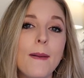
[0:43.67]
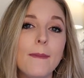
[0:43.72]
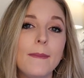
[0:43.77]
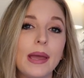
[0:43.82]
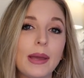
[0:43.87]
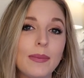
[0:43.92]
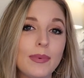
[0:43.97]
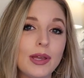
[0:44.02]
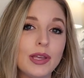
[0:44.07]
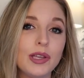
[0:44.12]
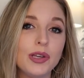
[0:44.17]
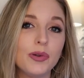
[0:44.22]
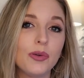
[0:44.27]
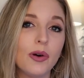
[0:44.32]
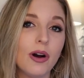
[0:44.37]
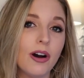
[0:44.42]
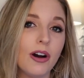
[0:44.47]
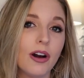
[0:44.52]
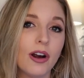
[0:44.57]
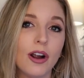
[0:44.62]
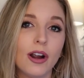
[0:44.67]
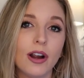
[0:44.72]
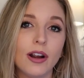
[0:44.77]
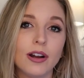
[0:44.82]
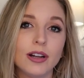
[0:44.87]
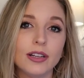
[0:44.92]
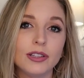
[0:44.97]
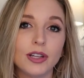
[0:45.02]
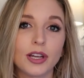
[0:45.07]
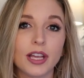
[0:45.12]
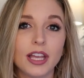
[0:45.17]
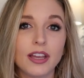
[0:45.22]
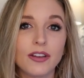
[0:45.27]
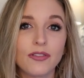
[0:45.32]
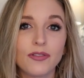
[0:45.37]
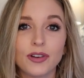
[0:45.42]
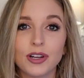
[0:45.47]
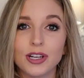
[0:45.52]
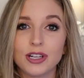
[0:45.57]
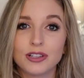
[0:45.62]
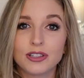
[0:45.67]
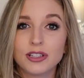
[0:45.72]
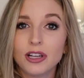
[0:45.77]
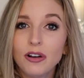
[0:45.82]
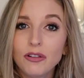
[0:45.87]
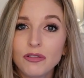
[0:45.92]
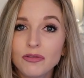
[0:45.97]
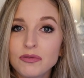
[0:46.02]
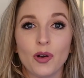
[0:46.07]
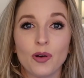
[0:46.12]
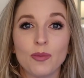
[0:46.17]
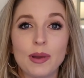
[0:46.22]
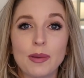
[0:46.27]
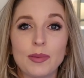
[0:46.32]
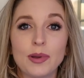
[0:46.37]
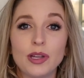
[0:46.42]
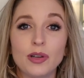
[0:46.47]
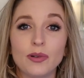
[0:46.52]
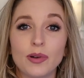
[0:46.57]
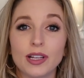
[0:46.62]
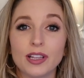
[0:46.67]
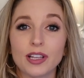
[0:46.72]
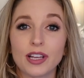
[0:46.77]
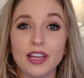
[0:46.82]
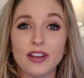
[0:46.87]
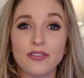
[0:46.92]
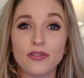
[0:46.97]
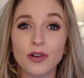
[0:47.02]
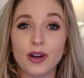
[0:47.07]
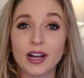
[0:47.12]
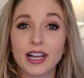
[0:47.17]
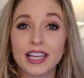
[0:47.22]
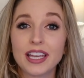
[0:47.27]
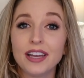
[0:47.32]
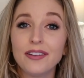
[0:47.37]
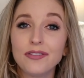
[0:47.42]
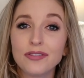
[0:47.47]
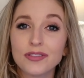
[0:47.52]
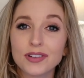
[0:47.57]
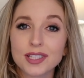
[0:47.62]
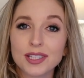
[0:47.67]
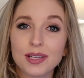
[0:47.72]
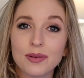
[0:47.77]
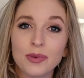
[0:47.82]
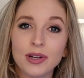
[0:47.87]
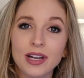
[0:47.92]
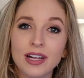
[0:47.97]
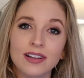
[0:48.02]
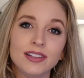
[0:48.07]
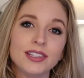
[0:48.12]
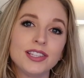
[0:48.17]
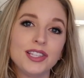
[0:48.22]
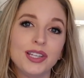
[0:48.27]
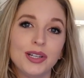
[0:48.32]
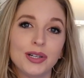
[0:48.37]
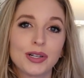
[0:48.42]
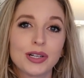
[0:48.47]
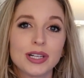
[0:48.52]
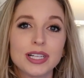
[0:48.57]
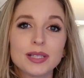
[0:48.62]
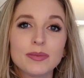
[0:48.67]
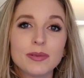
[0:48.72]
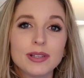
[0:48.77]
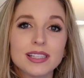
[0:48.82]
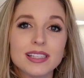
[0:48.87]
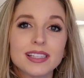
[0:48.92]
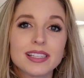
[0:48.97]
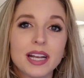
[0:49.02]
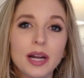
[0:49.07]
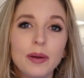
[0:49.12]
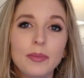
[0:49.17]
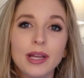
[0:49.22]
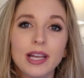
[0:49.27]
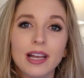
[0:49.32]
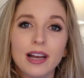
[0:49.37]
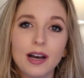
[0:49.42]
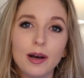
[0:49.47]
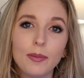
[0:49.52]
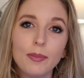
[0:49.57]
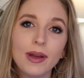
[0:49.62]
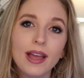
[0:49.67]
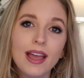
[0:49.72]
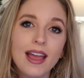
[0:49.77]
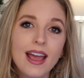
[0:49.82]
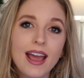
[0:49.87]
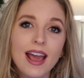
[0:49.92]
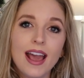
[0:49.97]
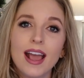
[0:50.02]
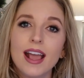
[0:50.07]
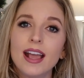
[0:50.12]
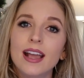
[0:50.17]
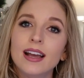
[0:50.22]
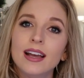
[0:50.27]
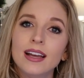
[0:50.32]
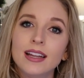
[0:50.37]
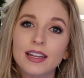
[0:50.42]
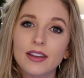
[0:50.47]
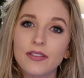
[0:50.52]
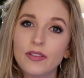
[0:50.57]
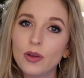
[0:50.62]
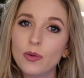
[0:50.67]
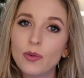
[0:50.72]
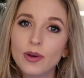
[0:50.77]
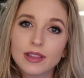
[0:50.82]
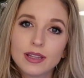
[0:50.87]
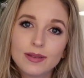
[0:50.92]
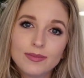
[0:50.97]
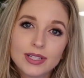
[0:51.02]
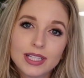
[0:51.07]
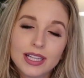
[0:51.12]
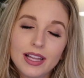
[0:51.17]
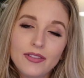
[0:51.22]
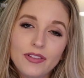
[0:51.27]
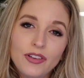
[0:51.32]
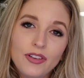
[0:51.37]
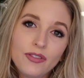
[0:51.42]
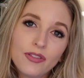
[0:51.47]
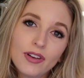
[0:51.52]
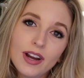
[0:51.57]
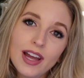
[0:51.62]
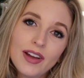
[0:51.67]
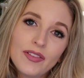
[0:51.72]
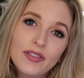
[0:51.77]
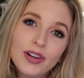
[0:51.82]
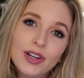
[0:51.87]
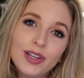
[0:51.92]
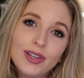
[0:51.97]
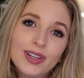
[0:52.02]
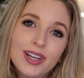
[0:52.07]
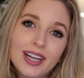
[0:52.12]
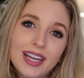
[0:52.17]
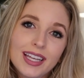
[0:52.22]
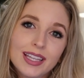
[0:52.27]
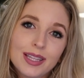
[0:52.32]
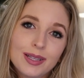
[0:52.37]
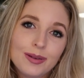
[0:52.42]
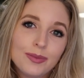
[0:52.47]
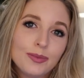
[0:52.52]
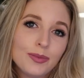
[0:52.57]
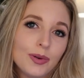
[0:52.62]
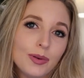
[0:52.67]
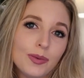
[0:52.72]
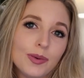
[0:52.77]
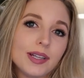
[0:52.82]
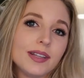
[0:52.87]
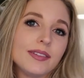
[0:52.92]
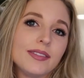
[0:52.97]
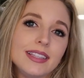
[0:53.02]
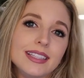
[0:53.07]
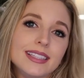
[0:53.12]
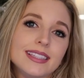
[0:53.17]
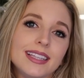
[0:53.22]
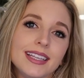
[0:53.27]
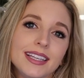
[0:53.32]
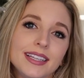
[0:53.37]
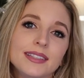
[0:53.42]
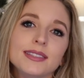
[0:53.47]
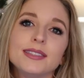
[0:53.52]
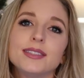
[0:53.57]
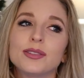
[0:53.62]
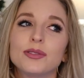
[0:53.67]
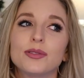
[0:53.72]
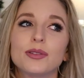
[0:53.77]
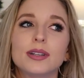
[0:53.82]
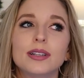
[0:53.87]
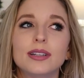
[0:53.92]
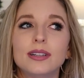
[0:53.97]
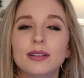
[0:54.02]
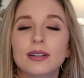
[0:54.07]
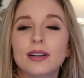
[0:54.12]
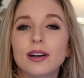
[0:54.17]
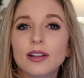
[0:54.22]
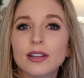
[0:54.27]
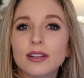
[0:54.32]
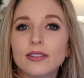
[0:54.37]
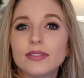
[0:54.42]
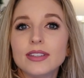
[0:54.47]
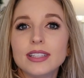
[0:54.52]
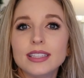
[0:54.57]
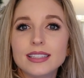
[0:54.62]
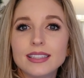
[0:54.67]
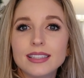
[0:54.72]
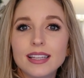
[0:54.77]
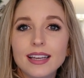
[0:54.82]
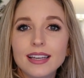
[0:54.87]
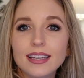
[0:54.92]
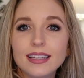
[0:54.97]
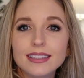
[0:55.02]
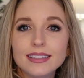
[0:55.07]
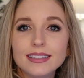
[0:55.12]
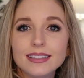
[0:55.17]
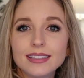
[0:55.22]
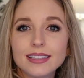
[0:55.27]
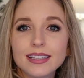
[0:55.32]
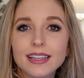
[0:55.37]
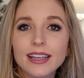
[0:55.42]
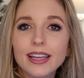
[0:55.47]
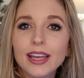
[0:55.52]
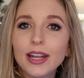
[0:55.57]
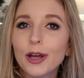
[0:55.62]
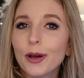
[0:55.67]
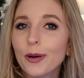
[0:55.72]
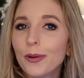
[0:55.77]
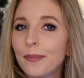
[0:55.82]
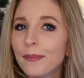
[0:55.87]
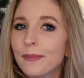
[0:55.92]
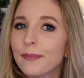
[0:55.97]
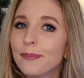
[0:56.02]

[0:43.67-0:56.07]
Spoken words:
Maybe you are looking for yourself, or maybe you are looking for a gift for someone else. You know, Christmas is coming up, and if you want them to love you forever, you could get them one of these things or all of these things, you know.